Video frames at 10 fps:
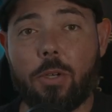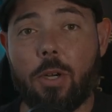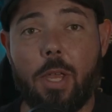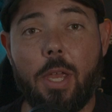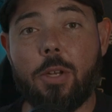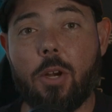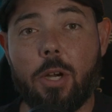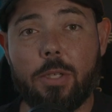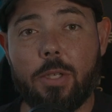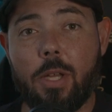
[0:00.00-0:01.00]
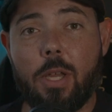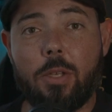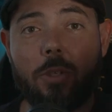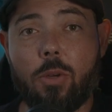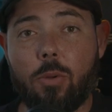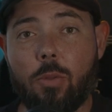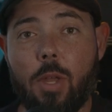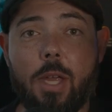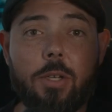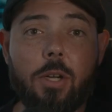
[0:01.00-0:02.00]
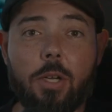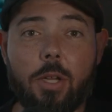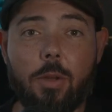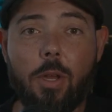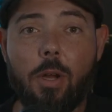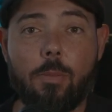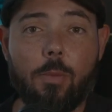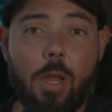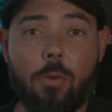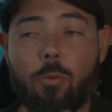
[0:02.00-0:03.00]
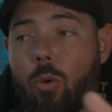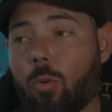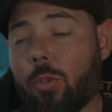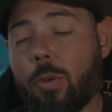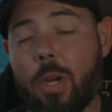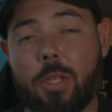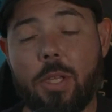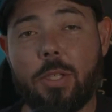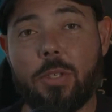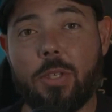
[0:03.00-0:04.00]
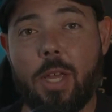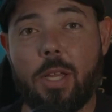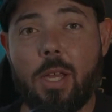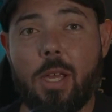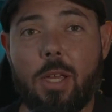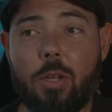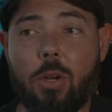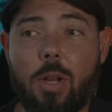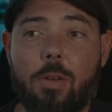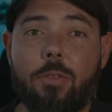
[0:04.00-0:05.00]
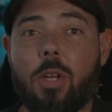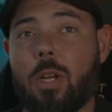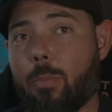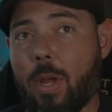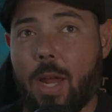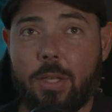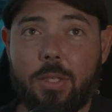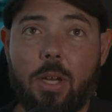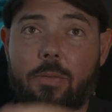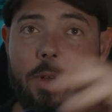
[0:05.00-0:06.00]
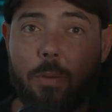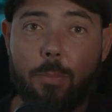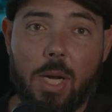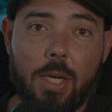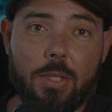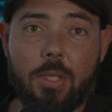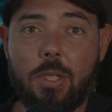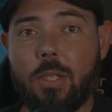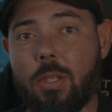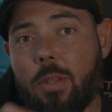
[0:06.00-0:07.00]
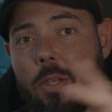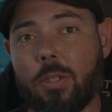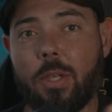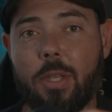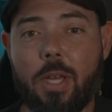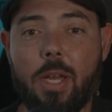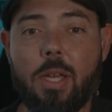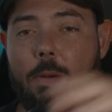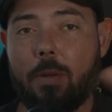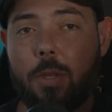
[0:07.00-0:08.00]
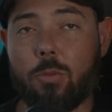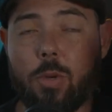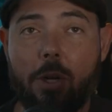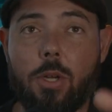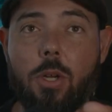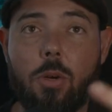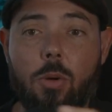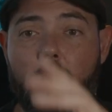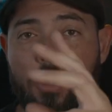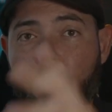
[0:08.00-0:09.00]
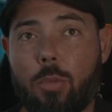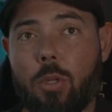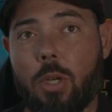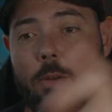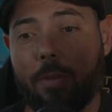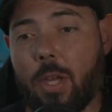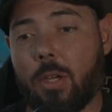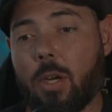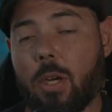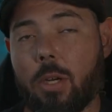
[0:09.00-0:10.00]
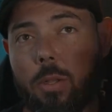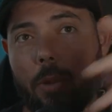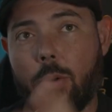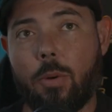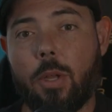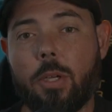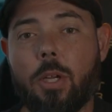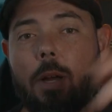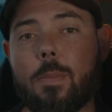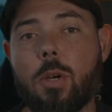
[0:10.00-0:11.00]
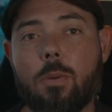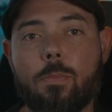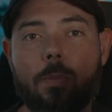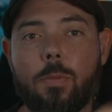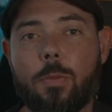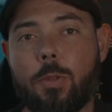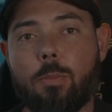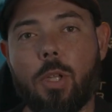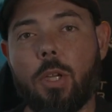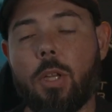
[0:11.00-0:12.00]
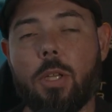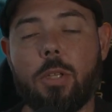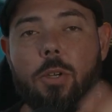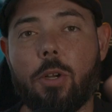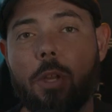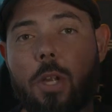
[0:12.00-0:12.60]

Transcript: are on a head cart, so the head cart can come and roll directly into set. You don't have to unpack stuff out of boxes and things like that. Everything's ready to go. You pull it off the head cart, throw it on a combo, plug it in, turn it